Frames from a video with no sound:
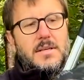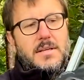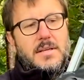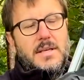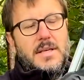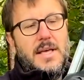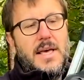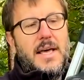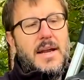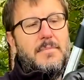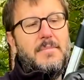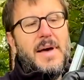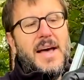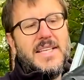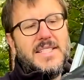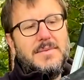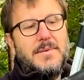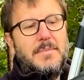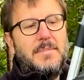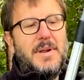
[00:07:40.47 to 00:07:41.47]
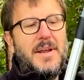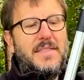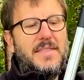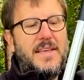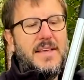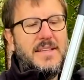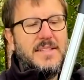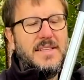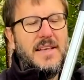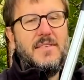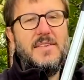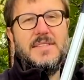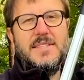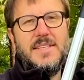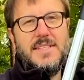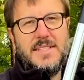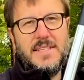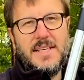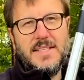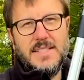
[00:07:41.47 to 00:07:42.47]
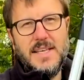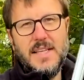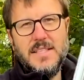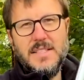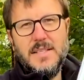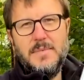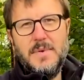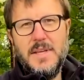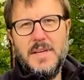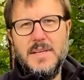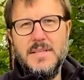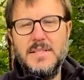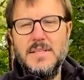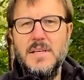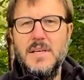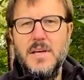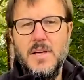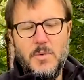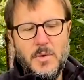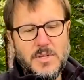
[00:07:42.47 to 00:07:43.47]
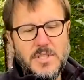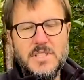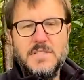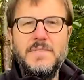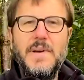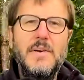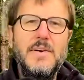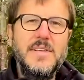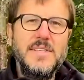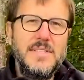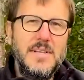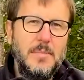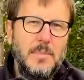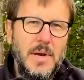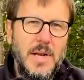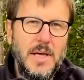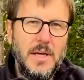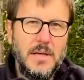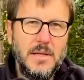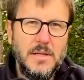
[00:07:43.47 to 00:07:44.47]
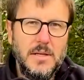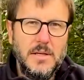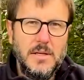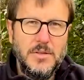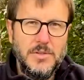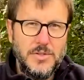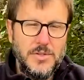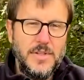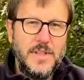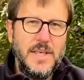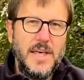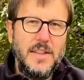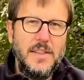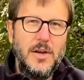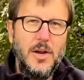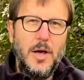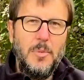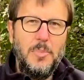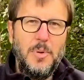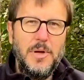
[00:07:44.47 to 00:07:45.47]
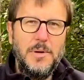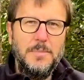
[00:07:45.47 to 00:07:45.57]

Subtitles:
at a maximum, but I think 76 centimeters, which is very similar to the other lopper.